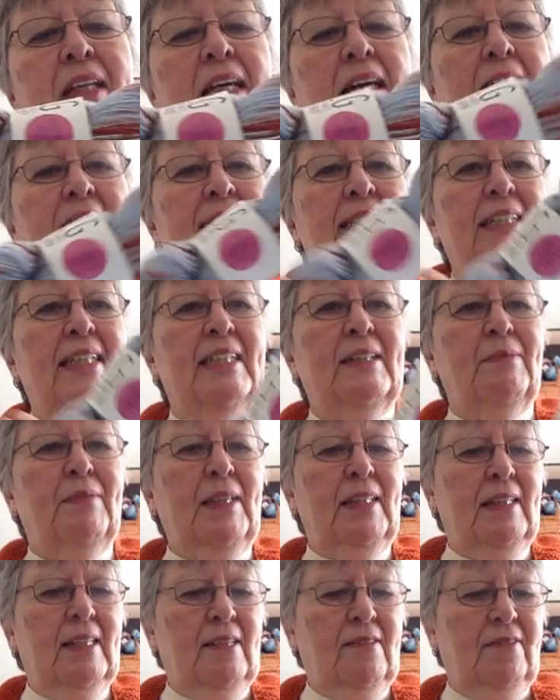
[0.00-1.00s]
That's going to
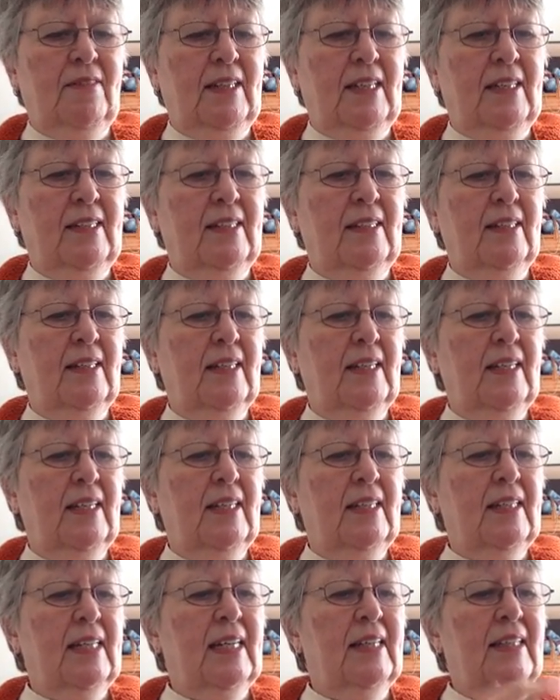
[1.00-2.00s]
be lovely.
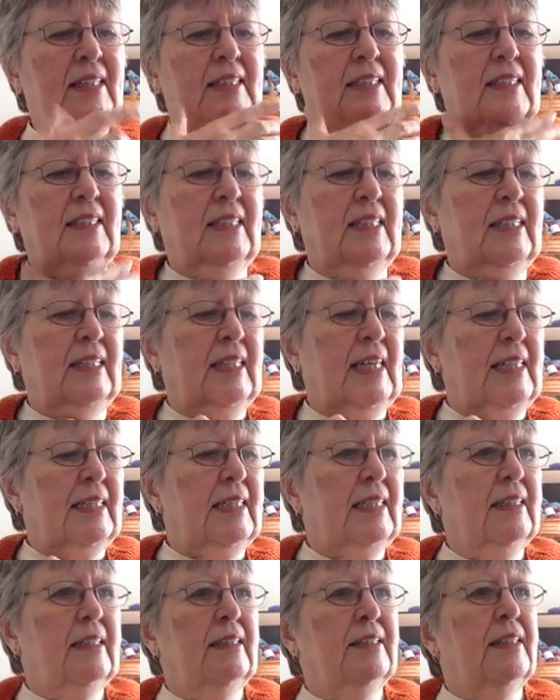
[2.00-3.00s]
I think just a nice
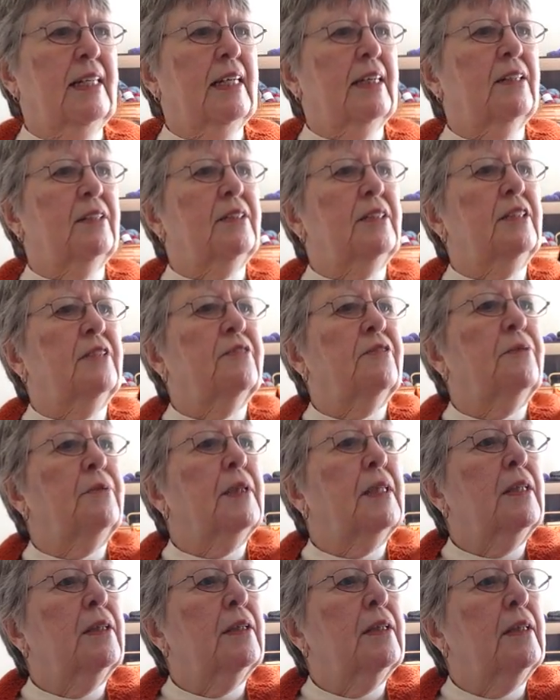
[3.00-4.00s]
little neckerchief
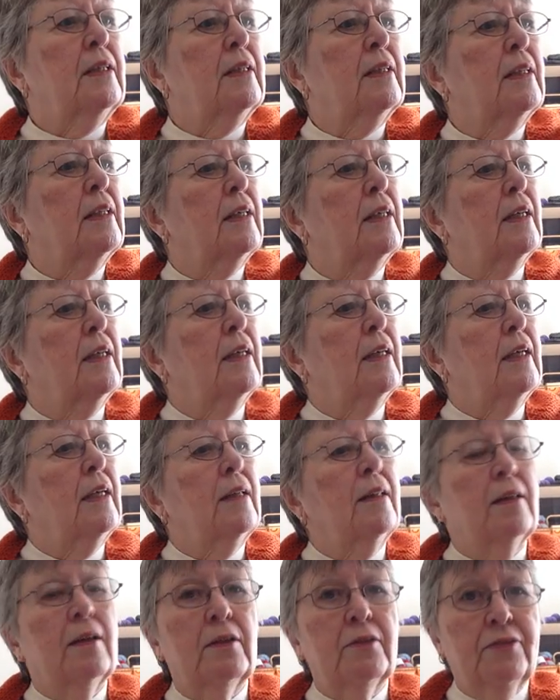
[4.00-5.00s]
would be good.
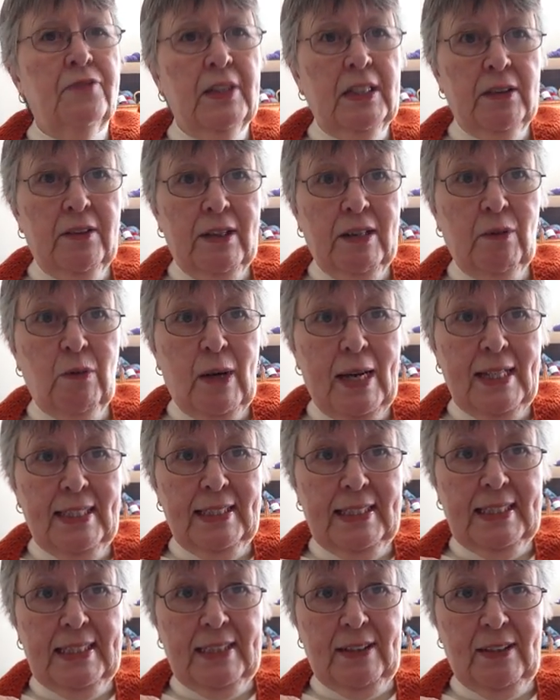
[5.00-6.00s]
They're fingering
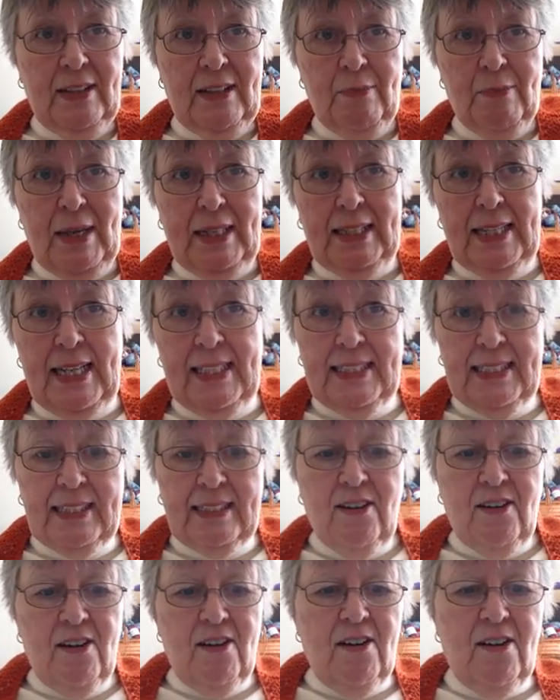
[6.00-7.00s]
weights, so they make nice
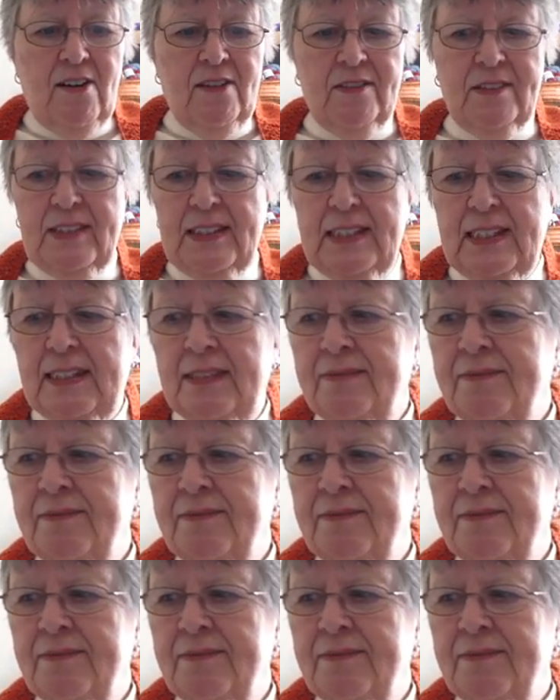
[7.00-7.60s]
scarves.